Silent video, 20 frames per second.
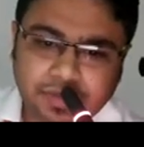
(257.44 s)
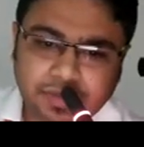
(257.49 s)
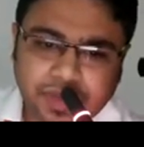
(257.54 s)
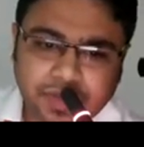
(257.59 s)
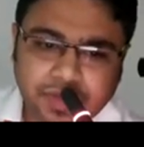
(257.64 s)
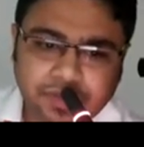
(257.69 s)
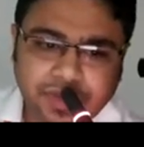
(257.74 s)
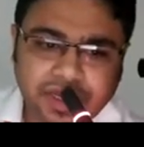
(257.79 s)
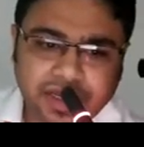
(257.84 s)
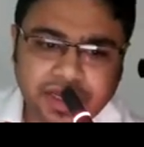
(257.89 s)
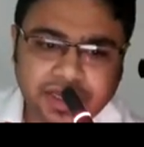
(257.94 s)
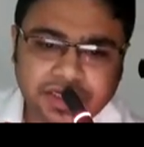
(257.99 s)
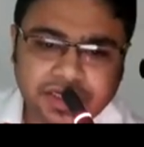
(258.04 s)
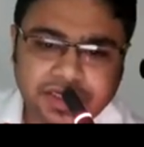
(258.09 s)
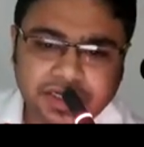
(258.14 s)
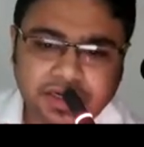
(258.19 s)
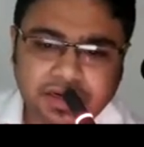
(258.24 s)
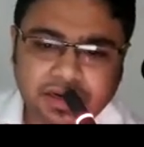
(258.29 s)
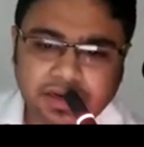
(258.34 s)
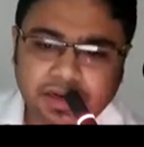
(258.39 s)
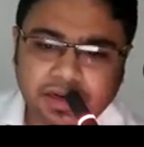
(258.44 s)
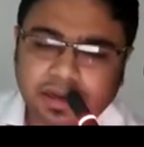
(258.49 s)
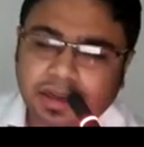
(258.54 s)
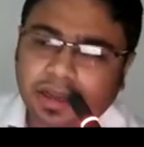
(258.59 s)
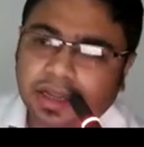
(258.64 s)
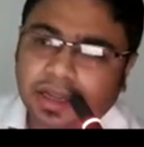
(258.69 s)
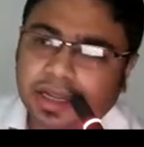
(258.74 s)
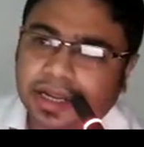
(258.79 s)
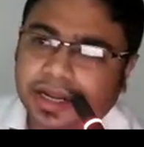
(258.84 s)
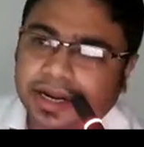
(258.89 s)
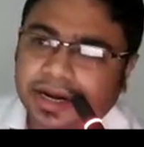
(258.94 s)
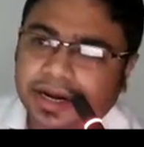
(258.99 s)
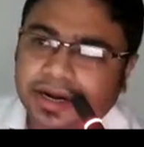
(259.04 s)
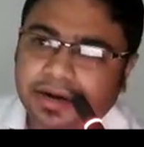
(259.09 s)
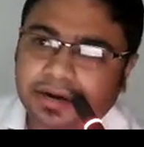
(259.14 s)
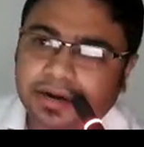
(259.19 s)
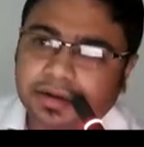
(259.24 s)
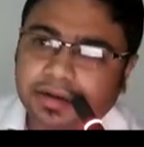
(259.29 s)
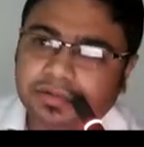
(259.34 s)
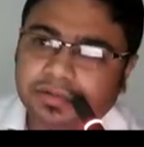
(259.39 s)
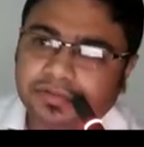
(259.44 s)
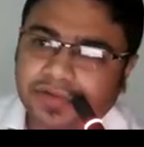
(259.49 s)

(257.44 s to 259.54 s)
PPHN, and